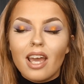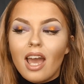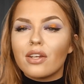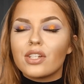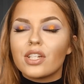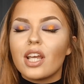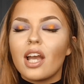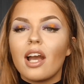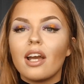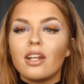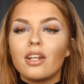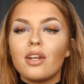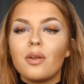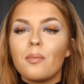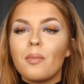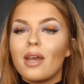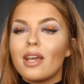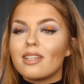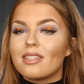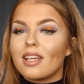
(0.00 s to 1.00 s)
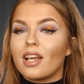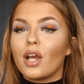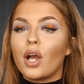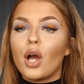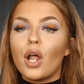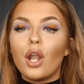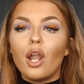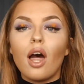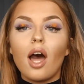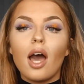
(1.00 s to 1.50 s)
She had an amazing
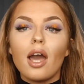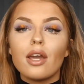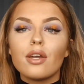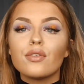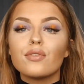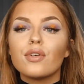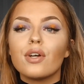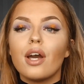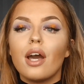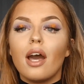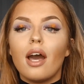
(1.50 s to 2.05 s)
life.